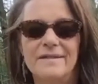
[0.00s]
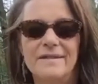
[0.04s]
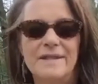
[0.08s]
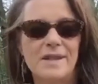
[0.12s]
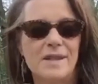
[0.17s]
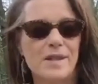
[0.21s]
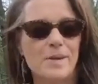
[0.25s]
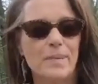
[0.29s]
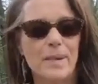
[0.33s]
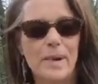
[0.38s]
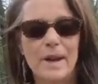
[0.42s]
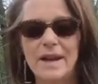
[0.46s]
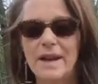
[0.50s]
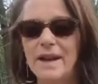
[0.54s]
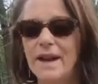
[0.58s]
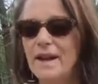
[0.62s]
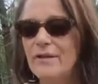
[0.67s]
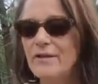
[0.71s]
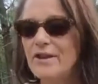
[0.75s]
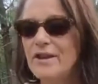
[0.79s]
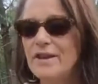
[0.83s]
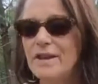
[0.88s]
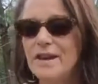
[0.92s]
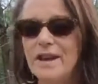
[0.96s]
Despite
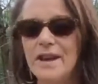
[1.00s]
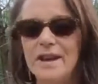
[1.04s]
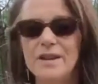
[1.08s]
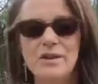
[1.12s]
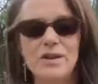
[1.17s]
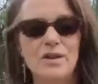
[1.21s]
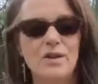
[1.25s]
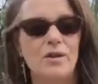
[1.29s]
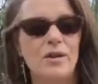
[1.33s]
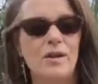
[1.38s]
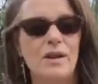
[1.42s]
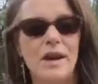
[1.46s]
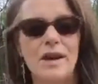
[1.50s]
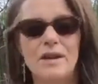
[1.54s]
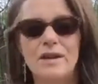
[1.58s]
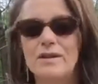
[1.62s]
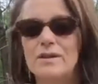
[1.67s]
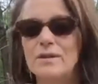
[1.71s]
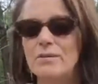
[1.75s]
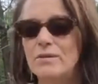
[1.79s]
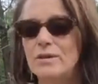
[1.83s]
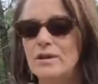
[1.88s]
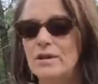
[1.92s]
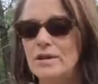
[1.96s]
everything else going on in
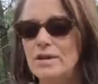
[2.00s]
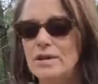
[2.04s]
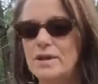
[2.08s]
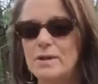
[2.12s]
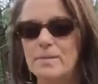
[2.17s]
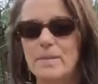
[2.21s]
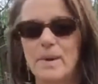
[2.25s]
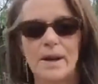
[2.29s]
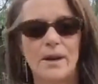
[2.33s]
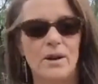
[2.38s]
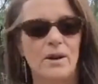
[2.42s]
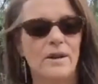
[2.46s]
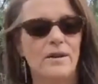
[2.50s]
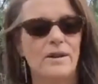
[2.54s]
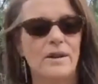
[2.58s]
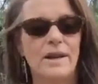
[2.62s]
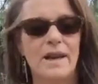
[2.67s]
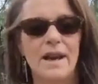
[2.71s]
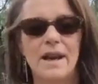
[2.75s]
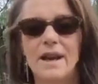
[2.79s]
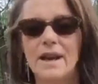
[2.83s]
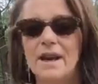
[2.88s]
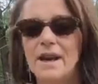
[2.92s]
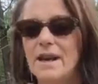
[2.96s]
the world, despite all the
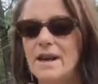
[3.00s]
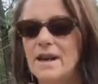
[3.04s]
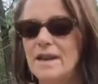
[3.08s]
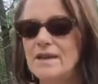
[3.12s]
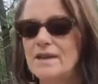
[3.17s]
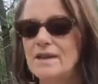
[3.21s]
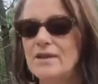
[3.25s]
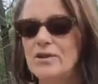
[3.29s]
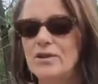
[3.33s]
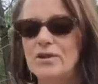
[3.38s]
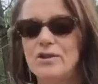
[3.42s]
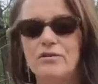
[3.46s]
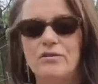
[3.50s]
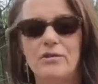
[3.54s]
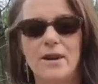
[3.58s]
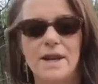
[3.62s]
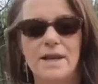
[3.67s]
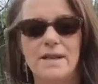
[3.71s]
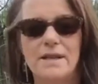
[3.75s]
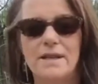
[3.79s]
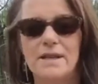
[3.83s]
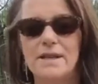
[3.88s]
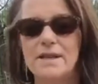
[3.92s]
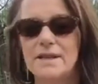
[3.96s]
chaos and the
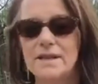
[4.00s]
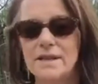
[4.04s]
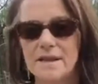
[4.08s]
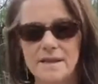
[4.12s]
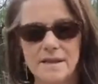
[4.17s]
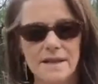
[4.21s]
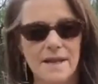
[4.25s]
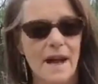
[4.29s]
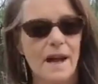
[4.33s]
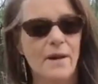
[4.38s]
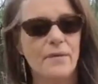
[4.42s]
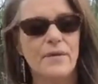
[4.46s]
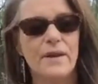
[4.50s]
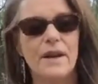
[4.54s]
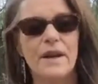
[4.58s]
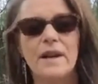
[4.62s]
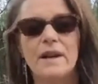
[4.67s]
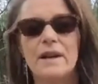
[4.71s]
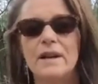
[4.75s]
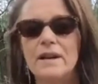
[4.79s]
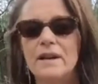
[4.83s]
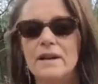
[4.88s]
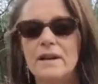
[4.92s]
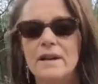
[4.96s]
crisis that's out
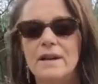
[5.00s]
there,